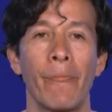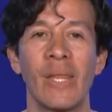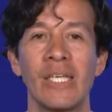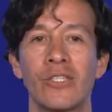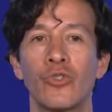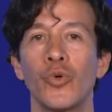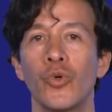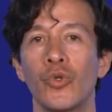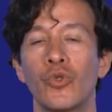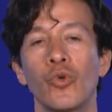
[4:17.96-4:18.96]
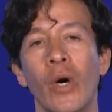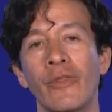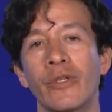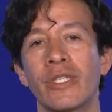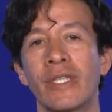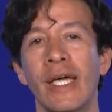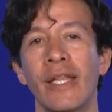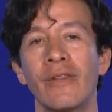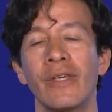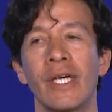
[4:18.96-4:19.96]
is to
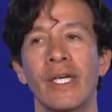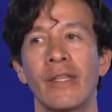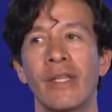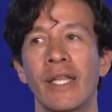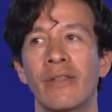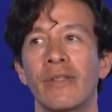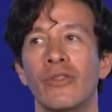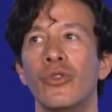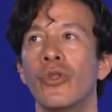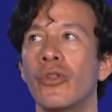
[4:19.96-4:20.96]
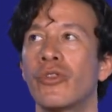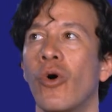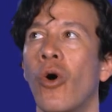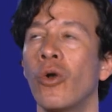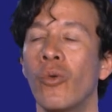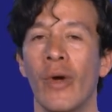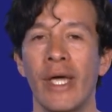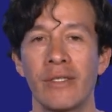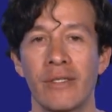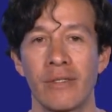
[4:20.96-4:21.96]
understand that not
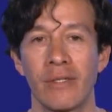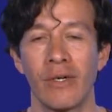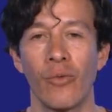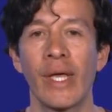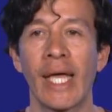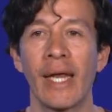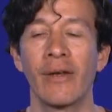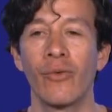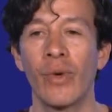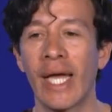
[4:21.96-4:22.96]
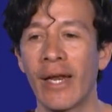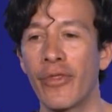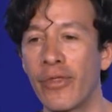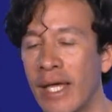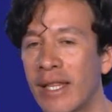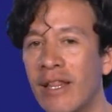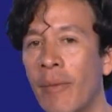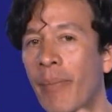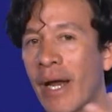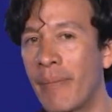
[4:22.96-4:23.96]
always we can think that the
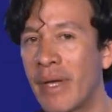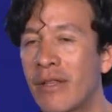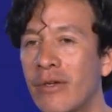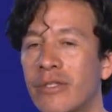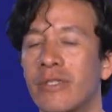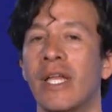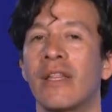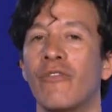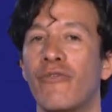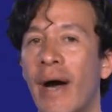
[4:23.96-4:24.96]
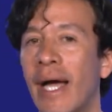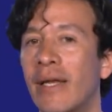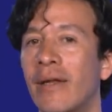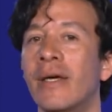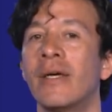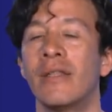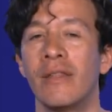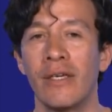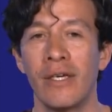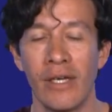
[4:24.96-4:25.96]
parameters that define
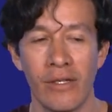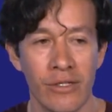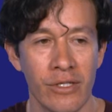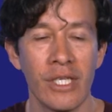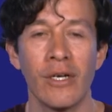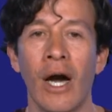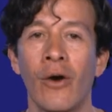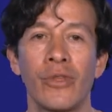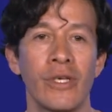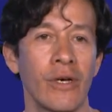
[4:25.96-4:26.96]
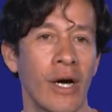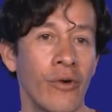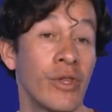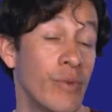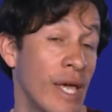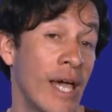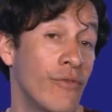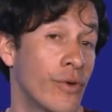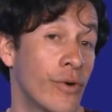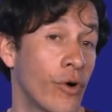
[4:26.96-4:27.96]
how the
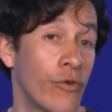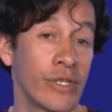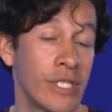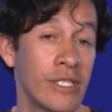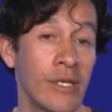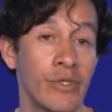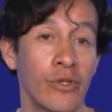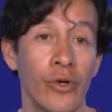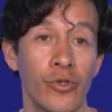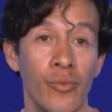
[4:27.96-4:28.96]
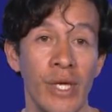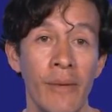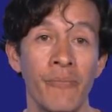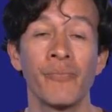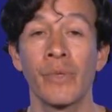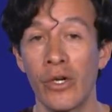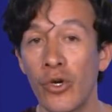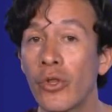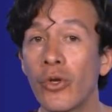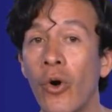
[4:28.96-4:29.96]
behavior of a system is going to be,
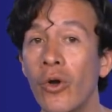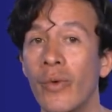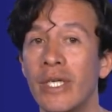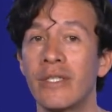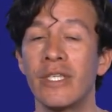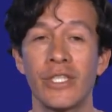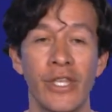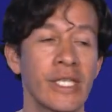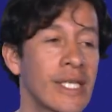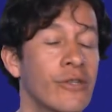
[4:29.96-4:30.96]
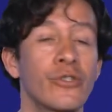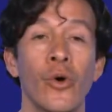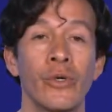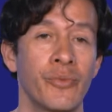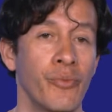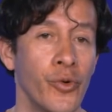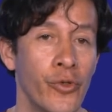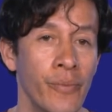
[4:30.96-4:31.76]
not always these things are so smooth.